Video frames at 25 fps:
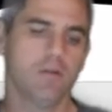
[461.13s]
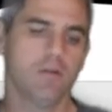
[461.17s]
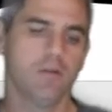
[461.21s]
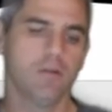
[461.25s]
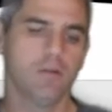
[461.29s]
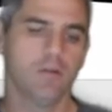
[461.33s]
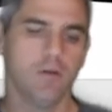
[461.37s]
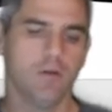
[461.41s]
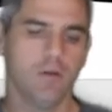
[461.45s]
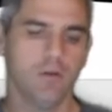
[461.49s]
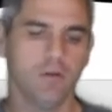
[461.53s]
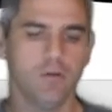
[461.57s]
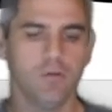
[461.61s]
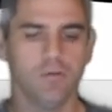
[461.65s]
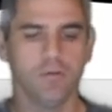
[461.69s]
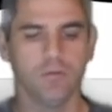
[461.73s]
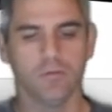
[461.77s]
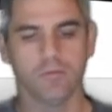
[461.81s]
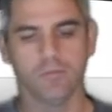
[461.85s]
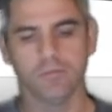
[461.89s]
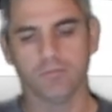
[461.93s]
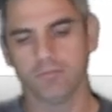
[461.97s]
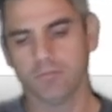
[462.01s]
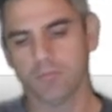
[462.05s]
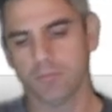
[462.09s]

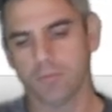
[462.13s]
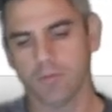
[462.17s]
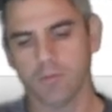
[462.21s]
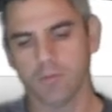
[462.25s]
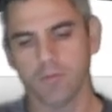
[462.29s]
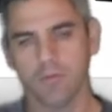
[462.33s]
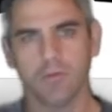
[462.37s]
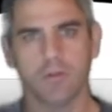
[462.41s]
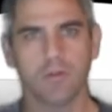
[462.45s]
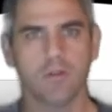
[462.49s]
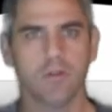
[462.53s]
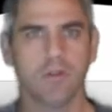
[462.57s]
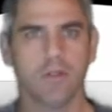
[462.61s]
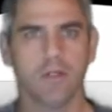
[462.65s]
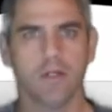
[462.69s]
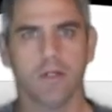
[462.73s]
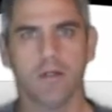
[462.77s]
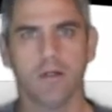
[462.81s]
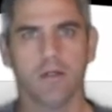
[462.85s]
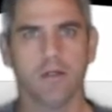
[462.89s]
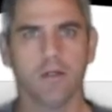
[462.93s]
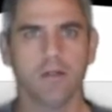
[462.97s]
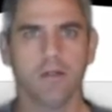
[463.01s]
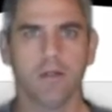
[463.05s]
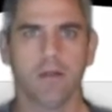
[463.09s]
own local
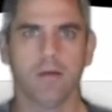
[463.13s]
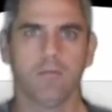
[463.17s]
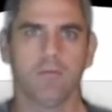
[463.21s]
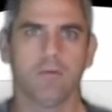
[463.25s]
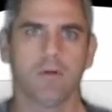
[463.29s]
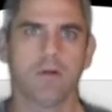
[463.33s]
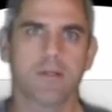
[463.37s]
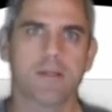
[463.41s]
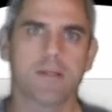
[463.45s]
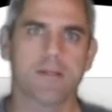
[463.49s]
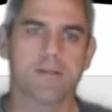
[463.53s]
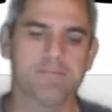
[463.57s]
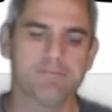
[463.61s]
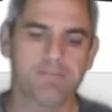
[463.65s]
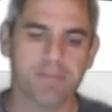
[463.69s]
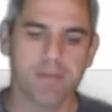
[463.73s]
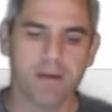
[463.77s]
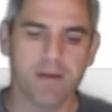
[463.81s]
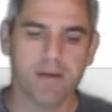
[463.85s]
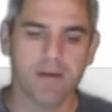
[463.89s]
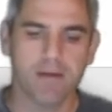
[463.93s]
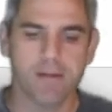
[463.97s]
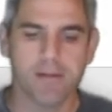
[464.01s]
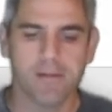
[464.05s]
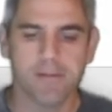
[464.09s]
area network.
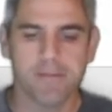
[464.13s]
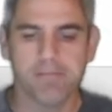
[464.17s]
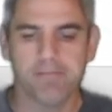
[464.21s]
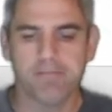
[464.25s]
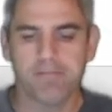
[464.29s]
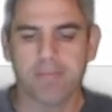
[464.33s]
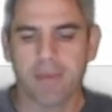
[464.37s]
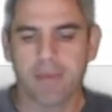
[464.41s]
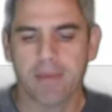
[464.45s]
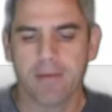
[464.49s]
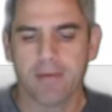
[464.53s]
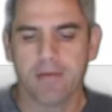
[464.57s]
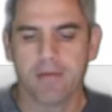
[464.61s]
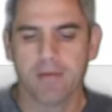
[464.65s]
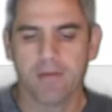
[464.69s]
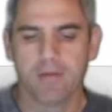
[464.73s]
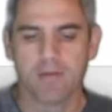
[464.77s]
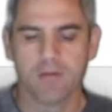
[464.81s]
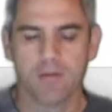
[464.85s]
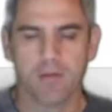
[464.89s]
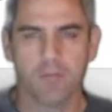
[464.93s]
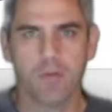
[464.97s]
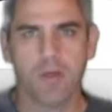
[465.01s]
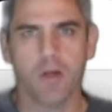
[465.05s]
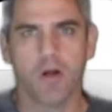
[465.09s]
So
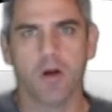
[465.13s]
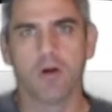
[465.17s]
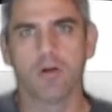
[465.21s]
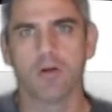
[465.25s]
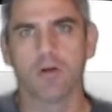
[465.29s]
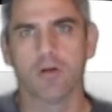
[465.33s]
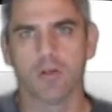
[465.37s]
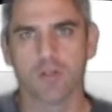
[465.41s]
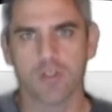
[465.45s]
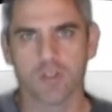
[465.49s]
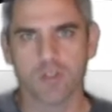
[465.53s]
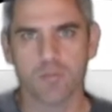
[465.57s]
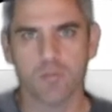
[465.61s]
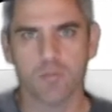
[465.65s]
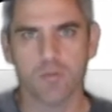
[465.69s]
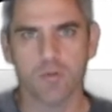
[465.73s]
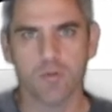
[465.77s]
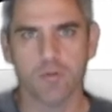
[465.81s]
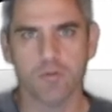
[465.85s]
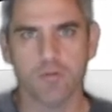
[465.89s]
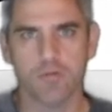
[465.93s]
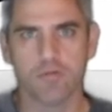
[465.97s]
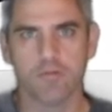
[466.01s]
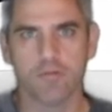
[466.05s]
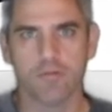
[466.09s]
it'd be harder to
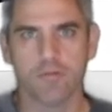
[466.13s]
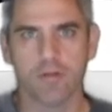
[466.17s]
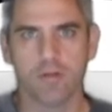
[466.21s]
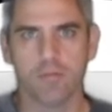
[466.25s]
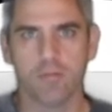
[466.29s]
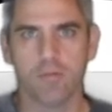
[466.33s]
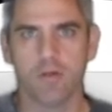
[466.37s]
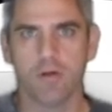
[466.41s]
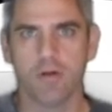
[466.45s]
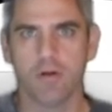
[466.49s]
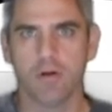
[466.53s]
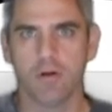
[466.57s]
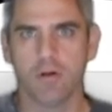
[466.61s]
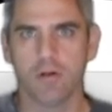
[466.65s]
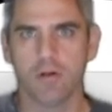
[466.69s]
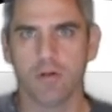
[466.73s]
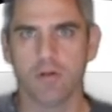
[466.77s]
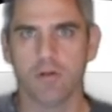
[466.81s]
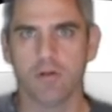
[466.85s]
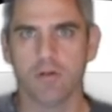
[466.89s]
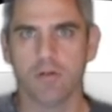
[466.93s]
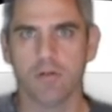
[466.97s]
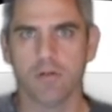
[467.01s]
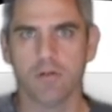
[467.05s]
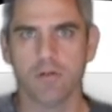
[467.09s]
spoof. It'd be
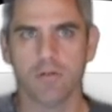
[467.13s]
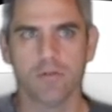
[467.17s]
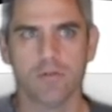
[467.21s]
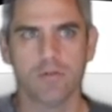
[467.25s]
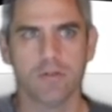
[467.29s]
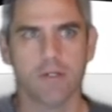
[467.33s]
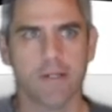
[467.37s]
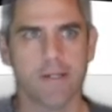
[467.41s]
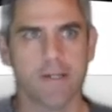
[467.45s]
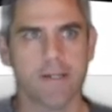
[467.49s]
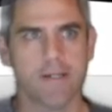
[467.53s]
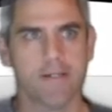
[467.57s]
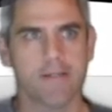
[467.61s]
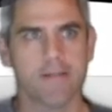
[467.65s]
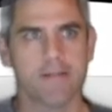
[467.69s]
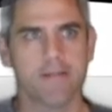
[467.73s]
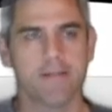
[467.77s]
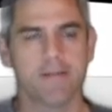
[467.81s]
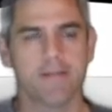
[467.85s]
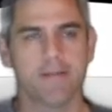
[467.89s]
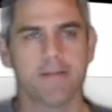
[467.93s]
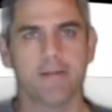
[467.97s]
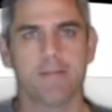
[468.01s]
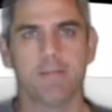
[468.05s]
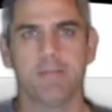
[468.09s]
harder to
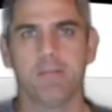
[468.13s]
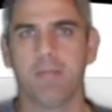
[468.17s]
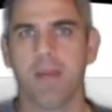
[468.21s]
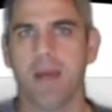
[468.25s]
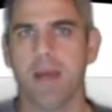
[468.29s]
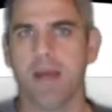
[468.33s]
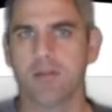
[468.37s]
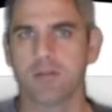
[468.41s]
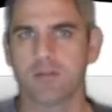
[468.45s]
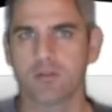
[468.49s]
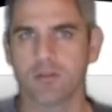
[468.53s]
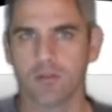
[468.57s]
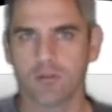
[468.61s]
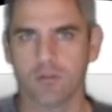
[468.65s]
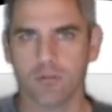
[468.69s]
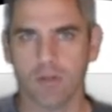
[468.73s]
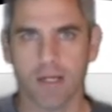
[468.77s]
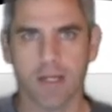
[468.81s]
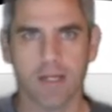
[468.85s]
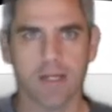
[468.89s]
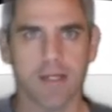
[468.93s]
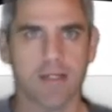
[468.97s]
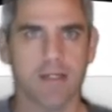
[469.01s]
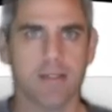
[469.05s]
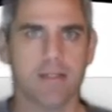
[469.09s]

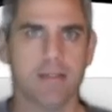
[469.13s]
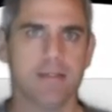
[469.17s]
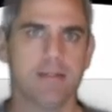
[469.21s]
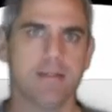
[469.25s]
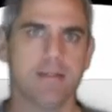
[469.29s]
masquerade.